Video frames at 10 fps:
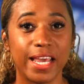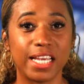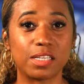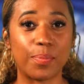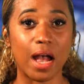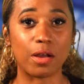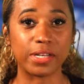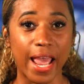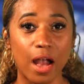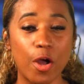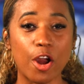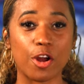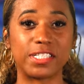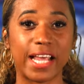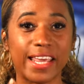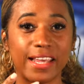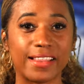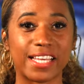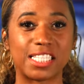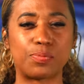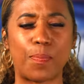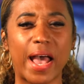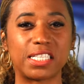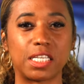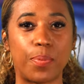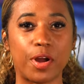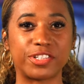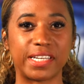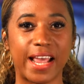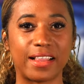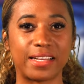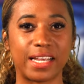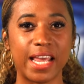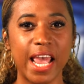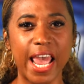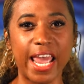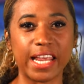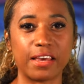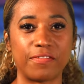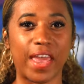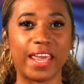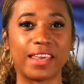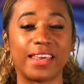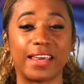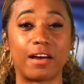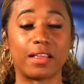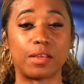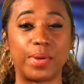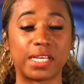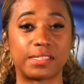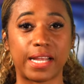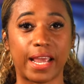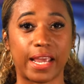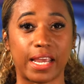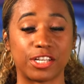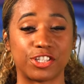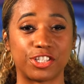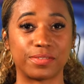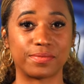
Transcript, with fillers: It's about now her taking that spicy personality and conveying it on the big stage.